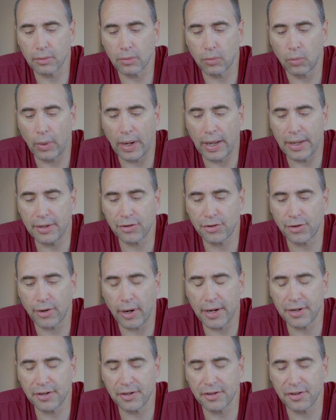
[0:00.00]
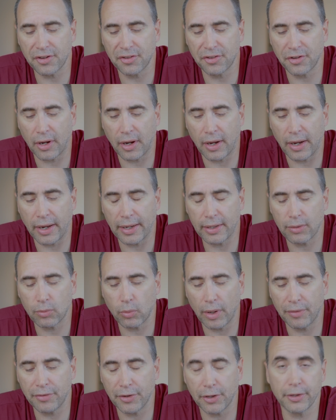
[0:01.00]
When trying to decide
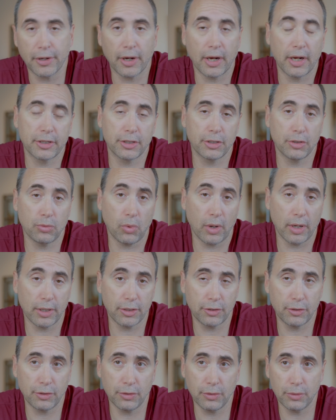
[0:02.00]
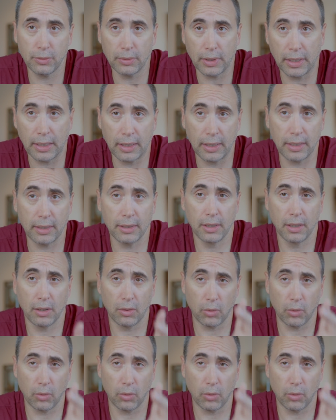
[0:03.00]
whether or not you want to uh,